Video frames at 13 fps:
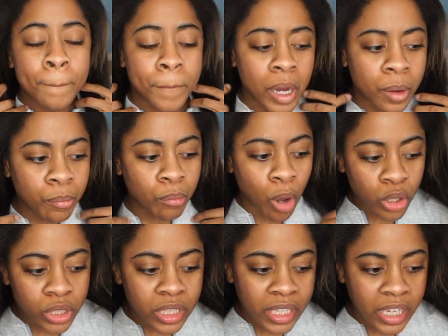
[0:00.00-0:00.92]
but
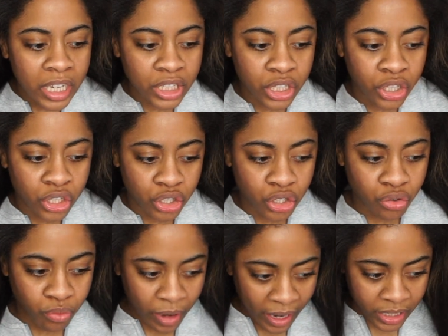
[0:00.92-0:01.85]
mostly it's
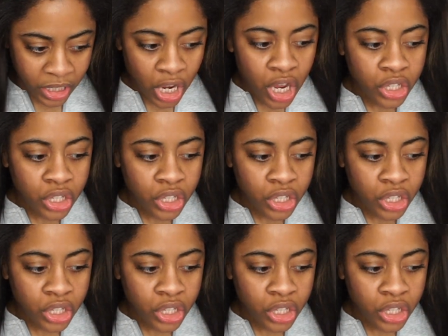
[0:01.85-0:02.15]
straight.